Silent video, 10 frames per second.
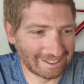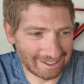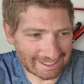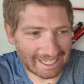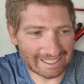So in
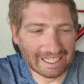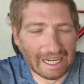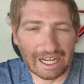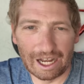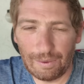this case,
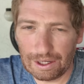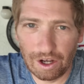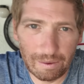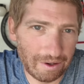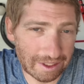uh, while
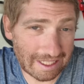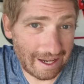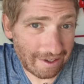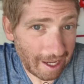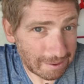GoPro doesn't
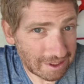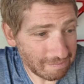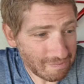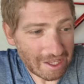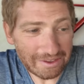have an
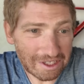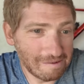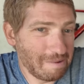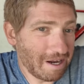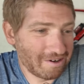option, their
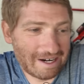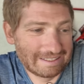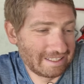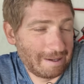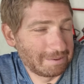competitor
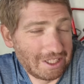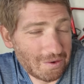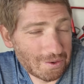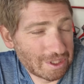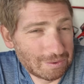has an option that
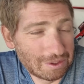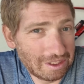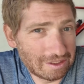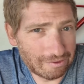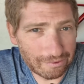works with
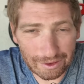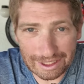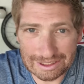it for free.